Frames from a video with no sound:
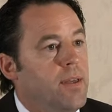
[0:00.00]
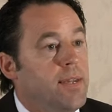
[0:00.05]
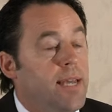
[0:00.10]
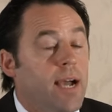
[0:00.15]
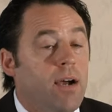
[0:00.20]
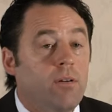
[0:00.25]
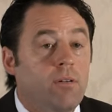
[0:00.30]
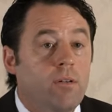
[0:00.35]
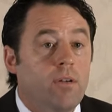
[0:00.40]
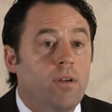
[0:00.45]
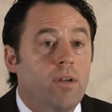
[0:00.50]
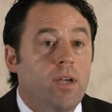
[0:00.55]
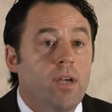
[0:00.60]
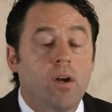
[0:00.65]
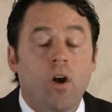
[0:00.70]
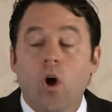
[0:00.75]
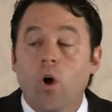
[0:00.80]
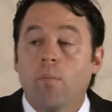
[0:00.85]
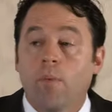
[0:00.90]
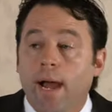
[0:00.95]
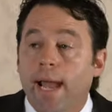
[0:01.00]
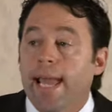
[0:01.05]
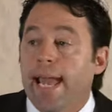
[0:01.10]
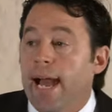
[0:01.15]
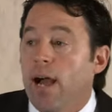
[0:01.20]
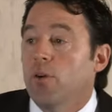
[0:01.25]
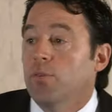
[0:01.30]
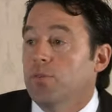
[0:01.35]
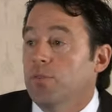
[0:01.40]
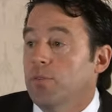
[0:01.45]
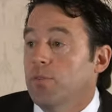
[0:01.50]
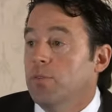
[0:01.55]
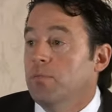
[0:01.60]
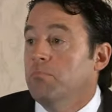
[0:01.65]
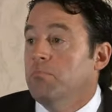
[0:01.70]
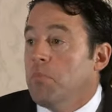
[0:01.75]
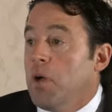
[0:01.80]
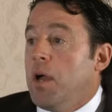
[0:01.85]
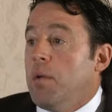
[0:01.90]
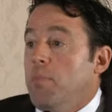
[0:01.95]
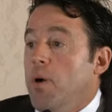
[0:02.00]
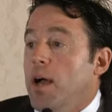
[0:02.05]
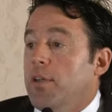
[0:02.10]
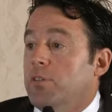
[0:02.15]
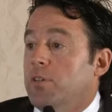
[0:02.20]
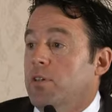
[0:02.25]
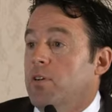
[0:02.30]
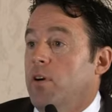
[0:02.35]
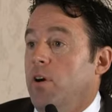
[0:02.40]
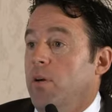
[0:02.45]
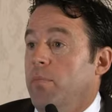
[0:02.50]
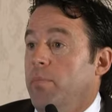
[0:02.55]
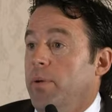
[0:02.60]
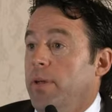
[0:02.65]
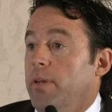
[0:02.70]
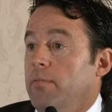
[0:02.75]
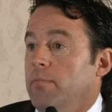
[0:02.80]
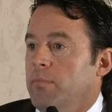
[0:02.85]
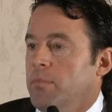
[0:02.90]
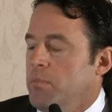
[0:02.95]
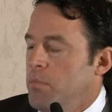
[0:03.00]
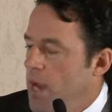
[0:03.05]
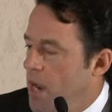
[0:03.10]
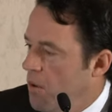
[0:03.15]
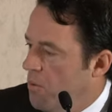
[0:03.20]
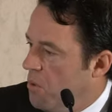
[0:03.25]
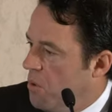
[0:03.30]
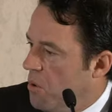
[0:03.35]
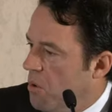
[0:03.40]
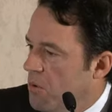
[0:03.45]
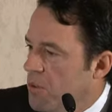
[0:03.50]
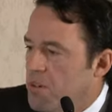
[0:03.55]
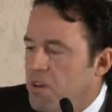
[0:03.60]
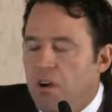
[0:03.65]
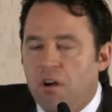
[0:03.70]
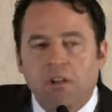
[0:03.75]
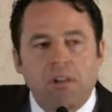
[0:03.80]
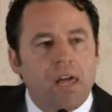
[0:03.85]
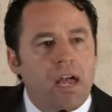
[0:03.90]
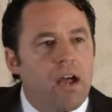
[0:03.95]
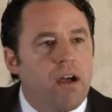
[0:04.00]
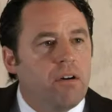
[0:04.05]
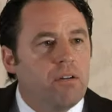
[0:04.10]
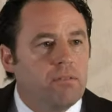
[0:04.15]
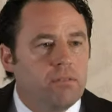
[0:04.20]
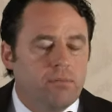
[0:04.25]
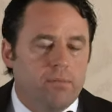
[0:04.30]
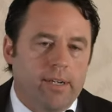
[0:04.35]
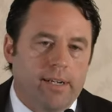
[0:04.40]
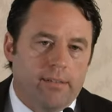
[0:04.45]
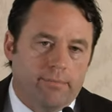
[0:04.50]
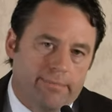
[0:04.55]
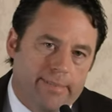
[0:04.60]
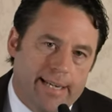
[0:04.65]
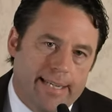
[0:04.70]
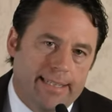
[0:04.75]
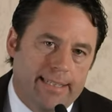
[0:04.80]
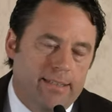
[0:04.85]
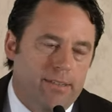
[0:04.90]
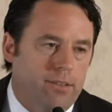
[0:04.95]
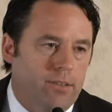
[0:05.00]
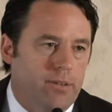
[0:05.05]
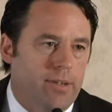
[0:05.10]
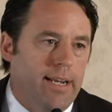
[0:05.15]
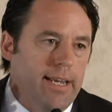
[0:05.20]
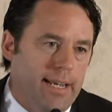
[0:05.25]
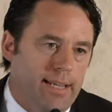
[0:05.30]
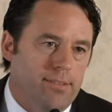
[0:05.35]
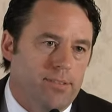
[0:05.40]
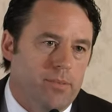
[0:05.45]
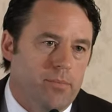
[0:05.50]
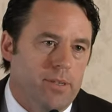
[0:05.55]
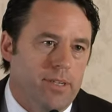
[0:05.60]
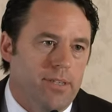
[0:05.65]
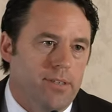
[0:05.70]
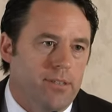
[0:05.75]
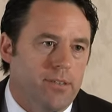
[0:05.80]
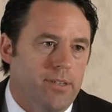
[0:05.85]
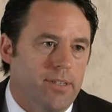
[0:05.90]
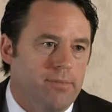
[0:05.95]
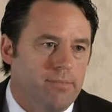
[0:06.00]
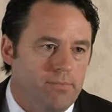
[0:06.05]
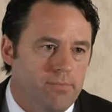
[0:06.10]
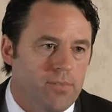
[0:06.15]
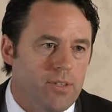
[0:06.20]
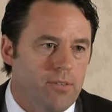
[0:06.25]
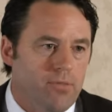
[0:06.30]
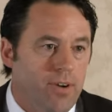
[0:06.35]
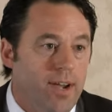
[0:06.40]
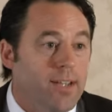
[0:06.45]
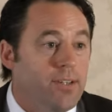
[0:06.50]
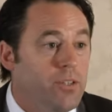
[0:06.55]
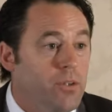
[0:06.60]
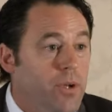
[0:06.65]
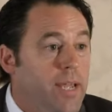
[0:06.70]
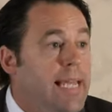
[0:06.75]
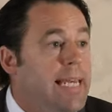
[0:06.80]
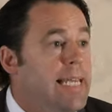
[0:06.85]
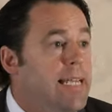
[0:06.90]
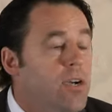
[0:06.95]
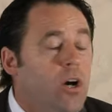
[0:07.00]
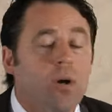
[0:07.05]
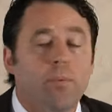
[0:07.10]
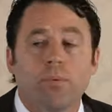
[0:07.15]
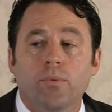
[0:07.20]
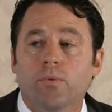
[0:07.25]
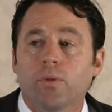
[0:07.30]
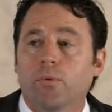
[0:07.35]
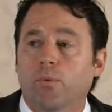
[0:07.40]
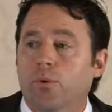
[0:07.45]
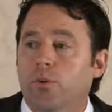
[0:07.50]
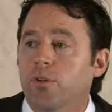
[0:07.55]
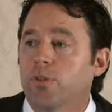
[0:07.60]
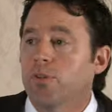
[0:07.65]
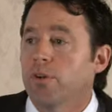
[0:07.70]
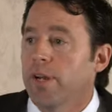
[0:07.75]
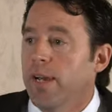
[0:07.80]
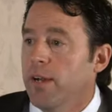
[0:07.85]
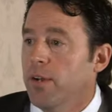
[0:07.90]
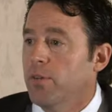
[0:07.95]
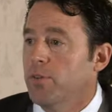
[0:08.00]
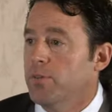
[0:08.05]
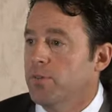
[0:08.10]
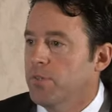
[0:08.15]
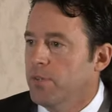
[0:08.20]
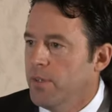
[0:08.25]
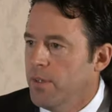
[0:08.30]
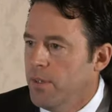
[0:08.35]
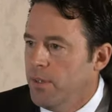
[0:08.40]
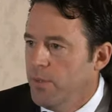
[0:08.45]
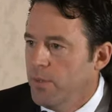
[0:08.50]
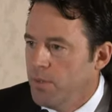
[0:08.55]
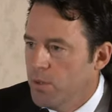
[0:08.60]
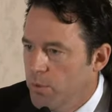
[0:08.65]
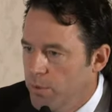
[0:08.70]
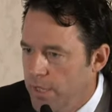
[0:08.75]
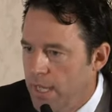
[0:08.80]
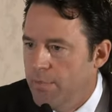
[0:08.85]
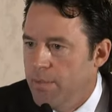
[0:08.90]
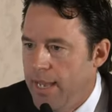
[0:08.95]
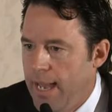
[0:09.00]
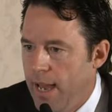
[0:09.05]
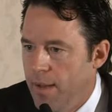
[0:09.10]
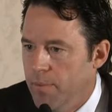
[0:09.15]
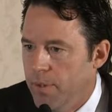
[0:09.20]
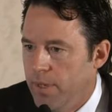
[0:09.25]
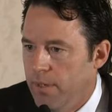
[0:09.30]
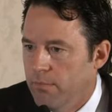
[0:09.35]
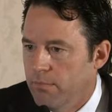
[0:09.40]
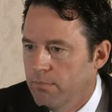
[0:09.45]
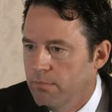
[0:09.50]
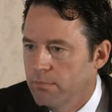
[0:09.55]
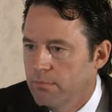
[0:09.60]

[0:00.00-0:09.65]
Now, in all my houses, I bought the carpet. I rolled it all out. Well, I didn't do it, I had somebody do it. If I do any carpentry work in your house, you will not be happy.